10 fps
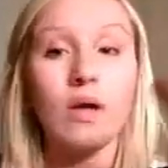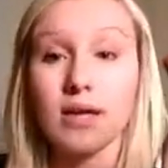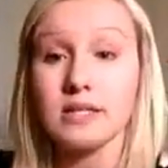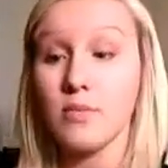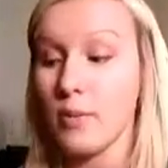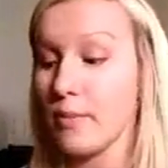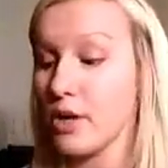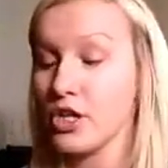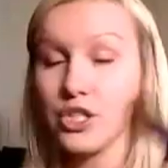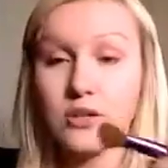get some on my
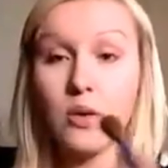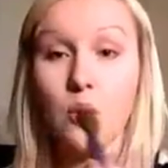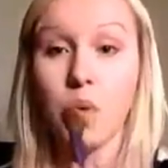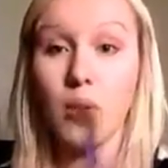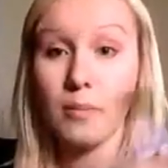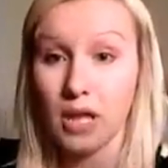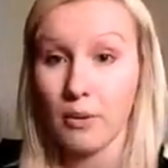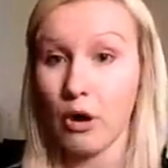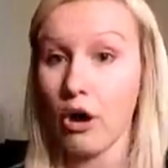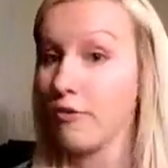brush, blow
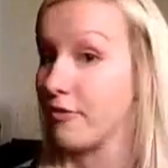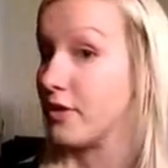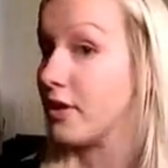it off.